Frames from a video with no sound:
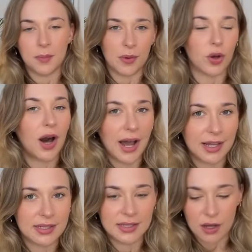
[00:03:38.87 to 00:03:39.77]
about your
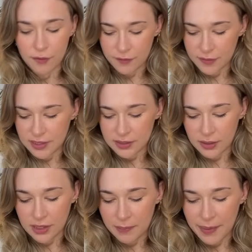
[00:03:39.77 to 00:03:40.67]
higher self is
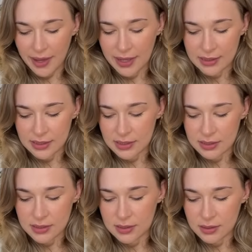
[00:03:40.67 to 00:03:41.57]
looking back at
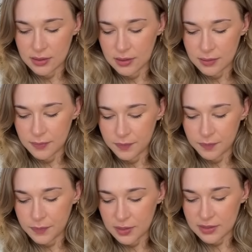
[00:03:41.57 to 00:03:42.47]
this.
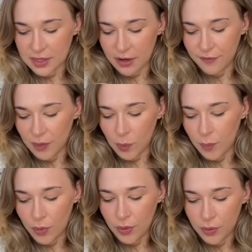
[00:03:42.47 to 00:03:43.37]
Let's clarify one
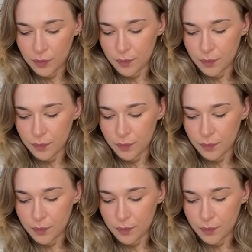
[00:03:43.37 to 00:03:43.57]
more.